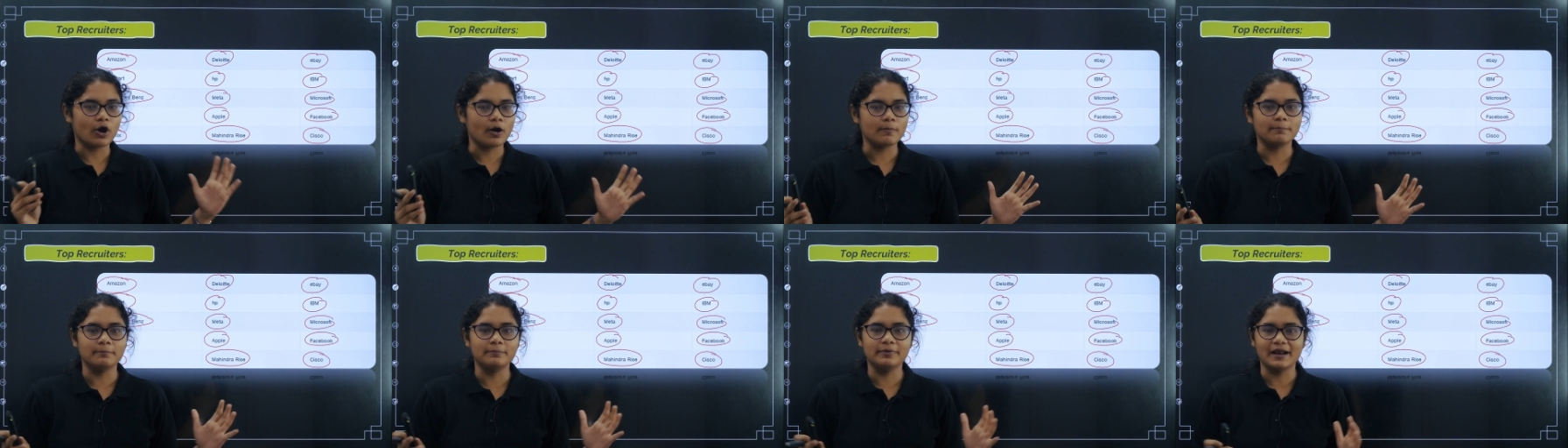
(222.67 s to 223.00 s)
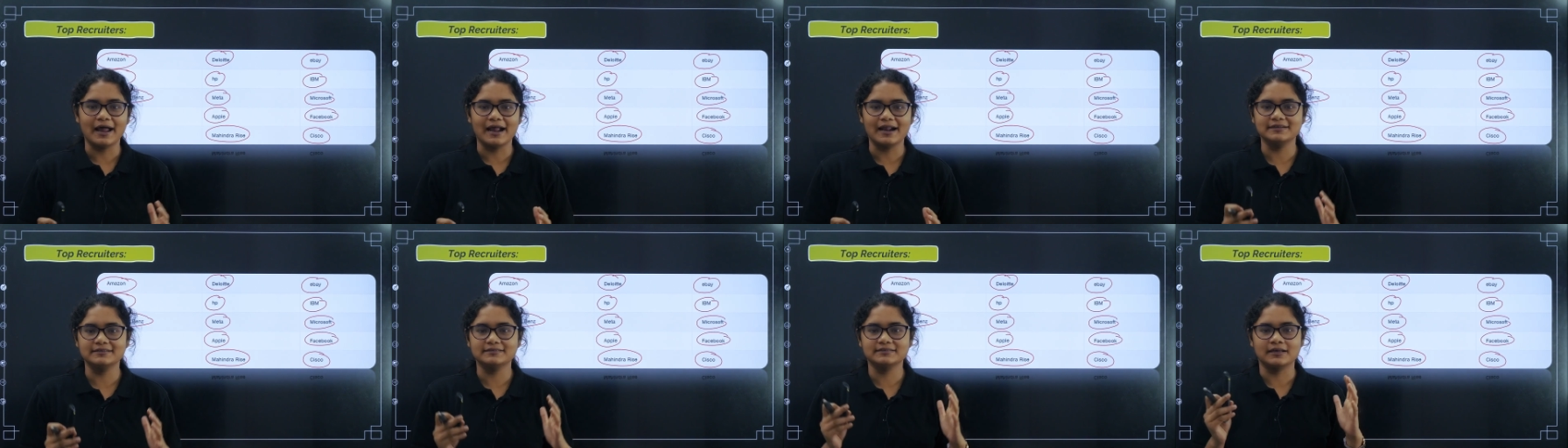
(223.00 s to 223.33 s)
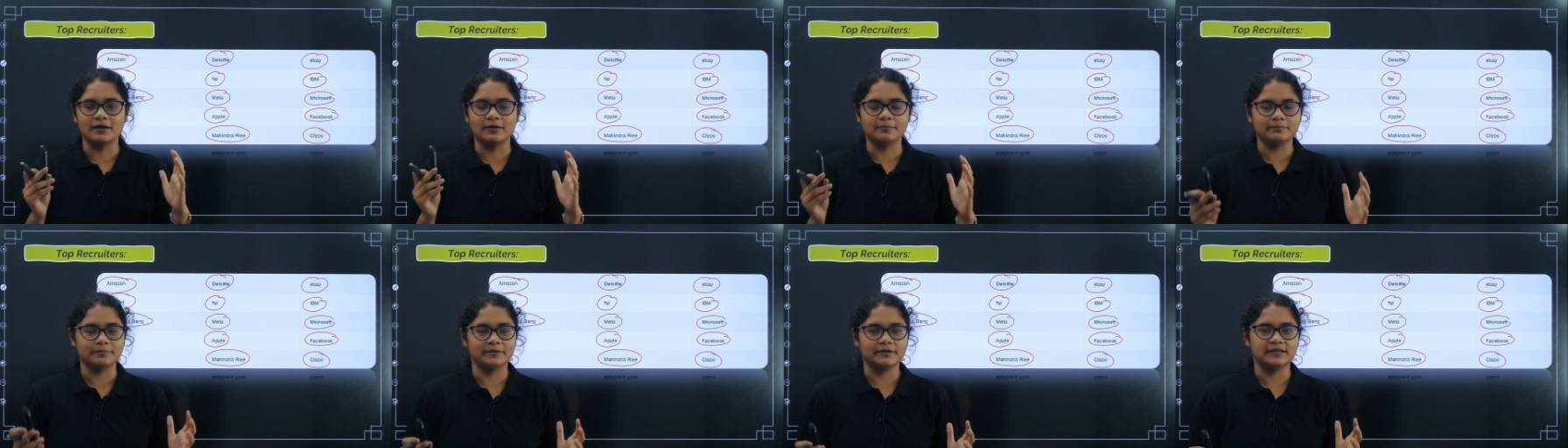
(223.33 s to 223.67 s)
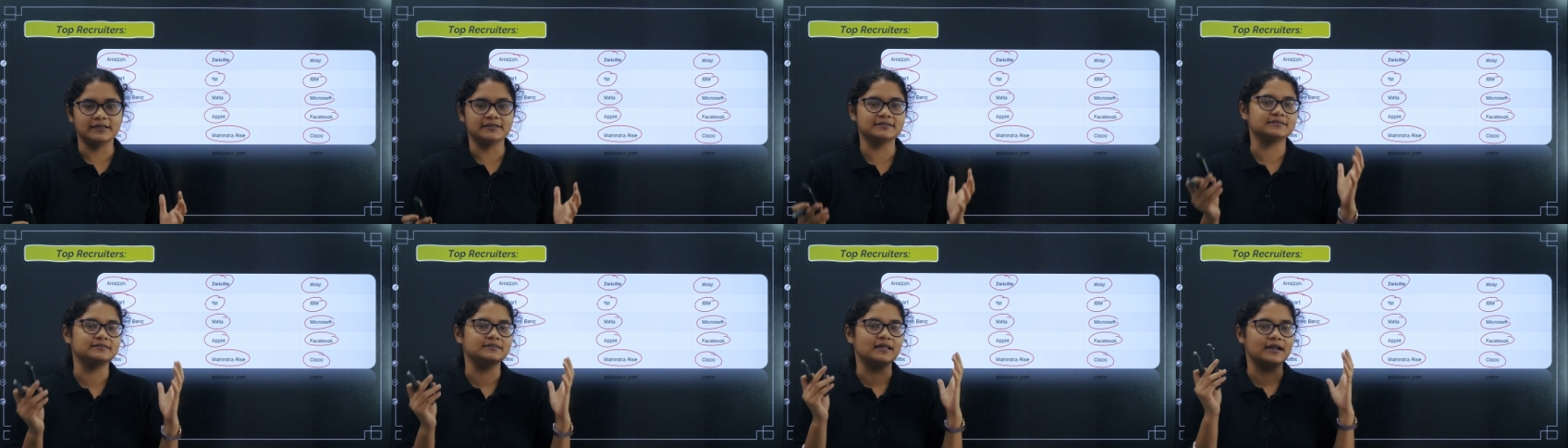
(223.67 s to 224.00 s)
top brands
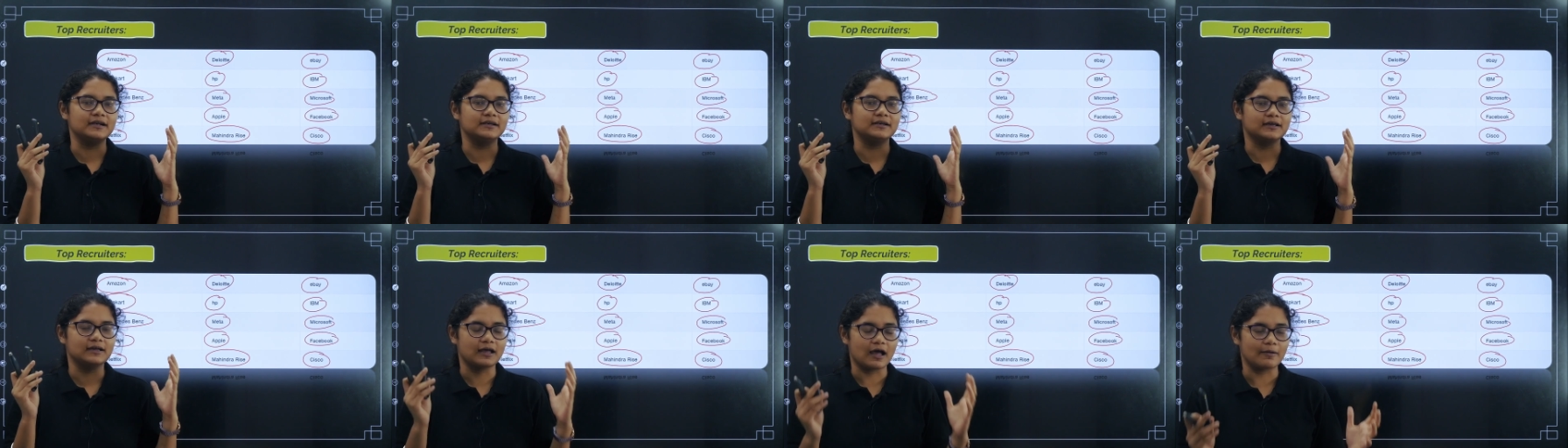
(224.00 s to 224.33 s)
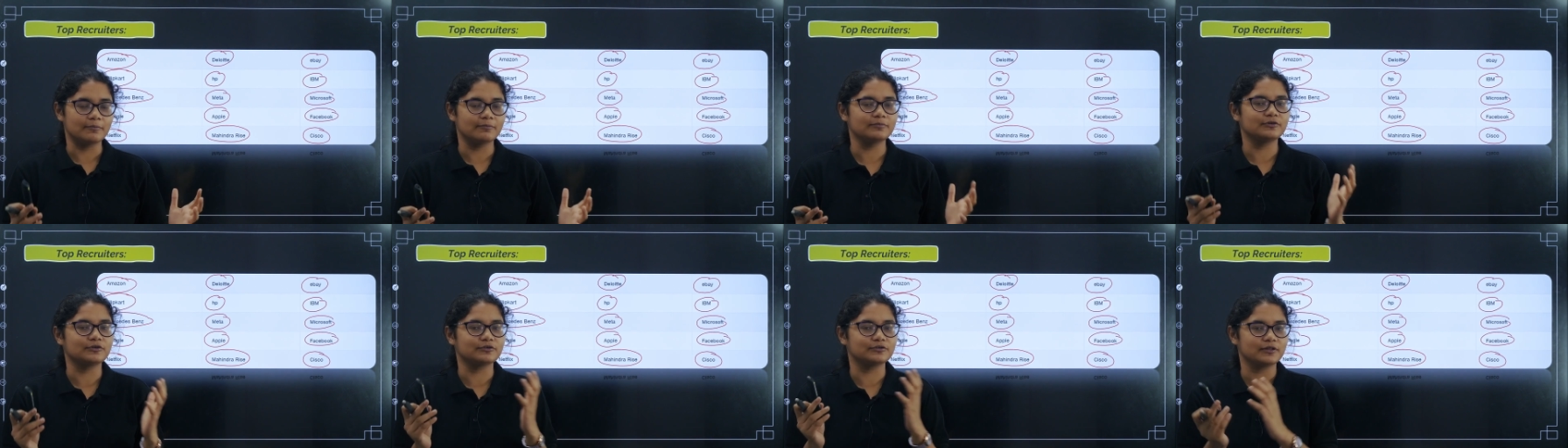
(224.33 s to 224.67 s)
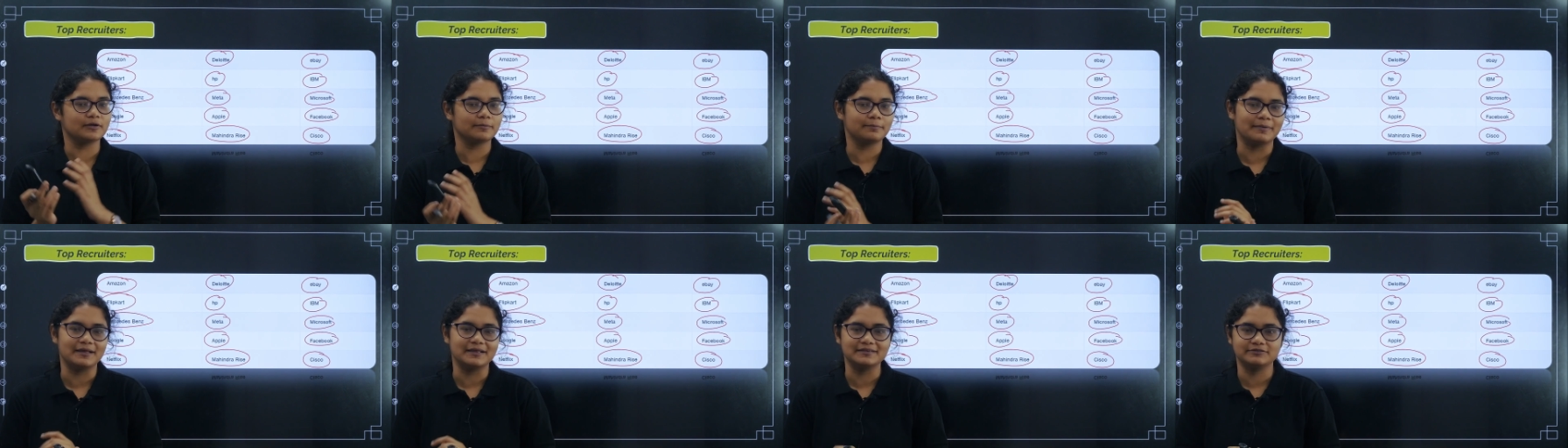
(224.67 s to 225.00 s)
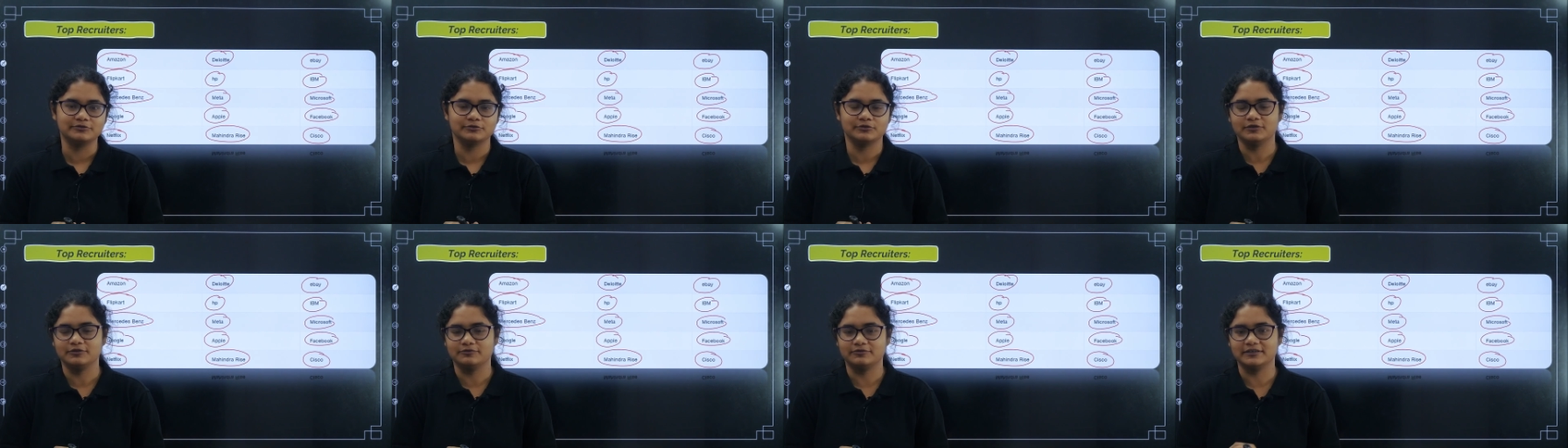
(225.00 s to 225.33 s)
companies that come to the
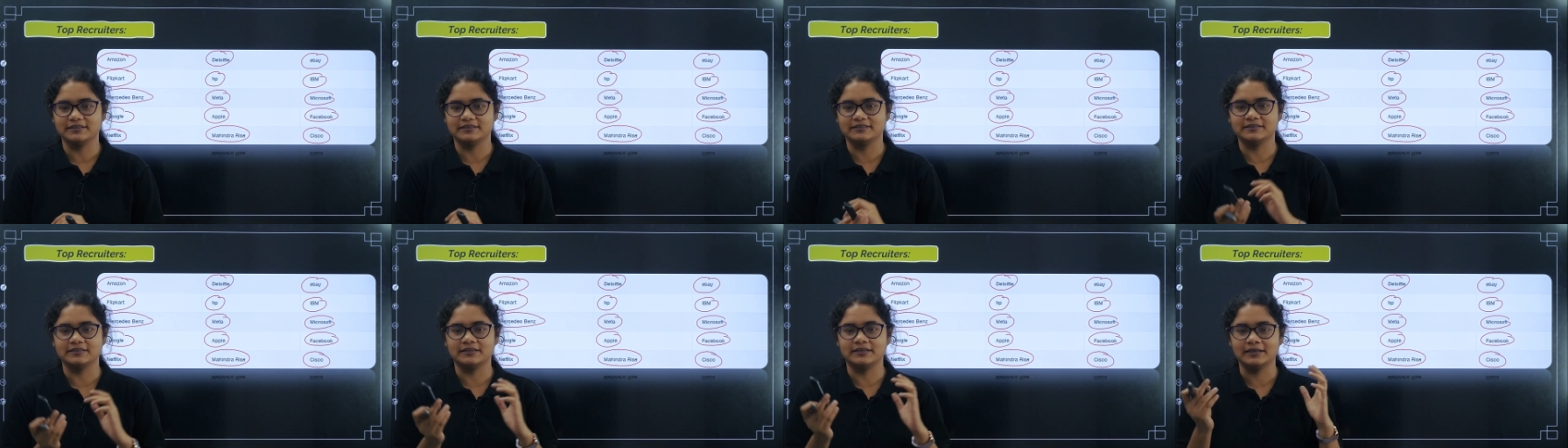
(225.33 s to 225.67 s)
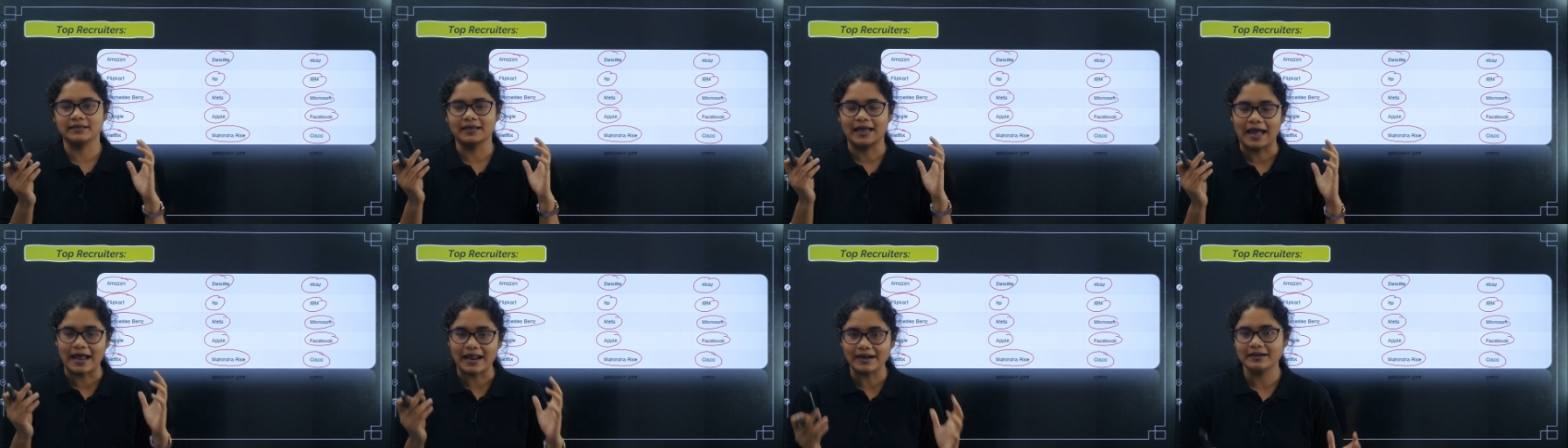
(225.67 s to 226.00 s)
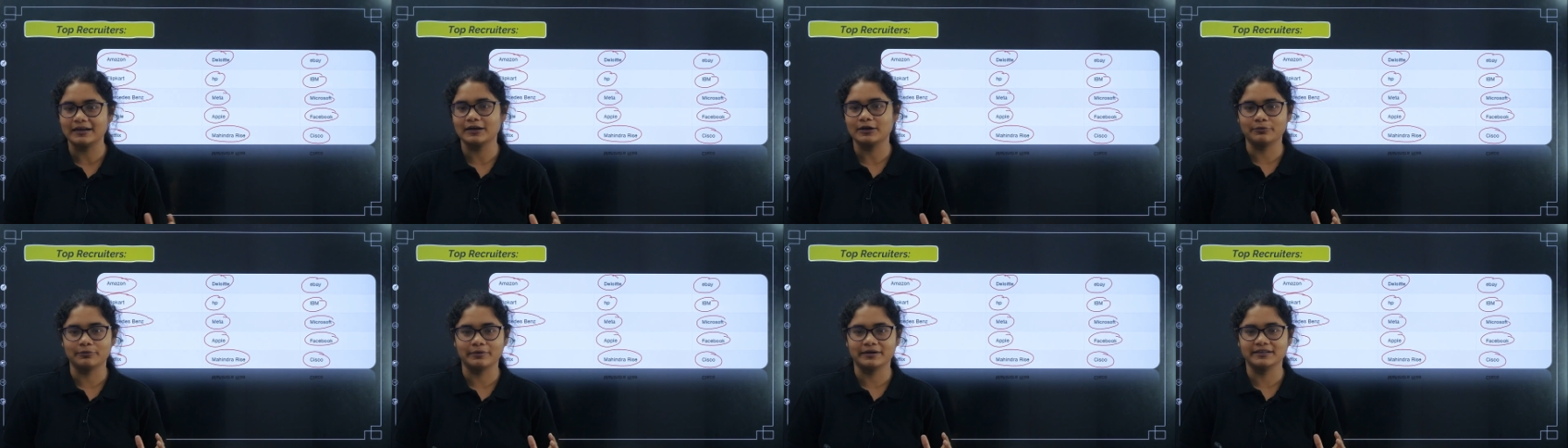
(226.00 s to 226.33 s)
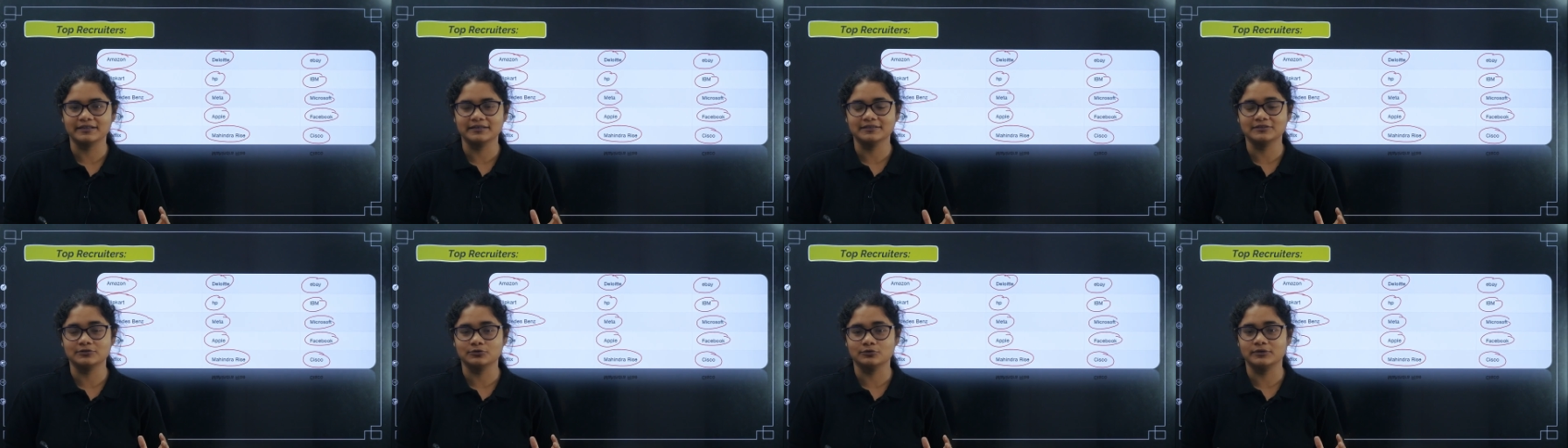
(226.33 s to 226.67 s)
PES University and recruit
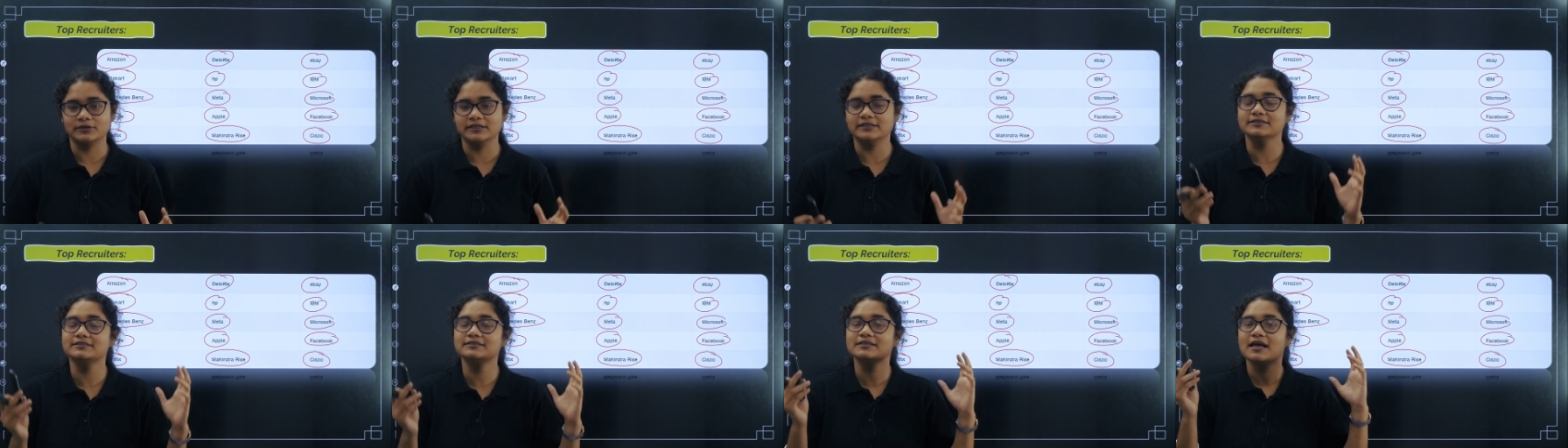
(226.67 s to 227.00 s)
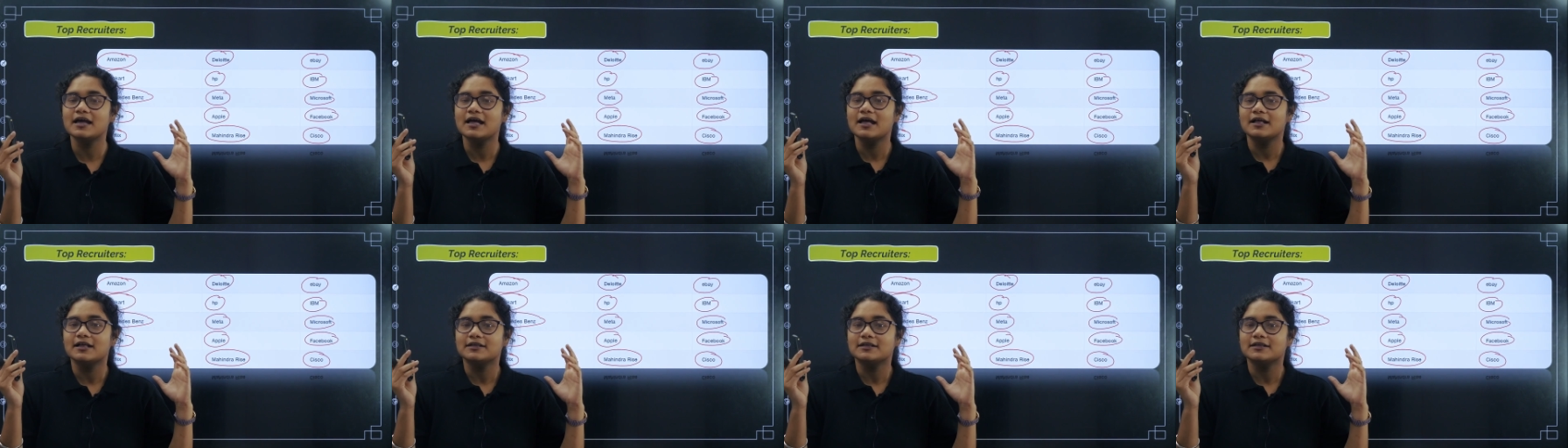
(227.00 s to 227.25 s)
the students.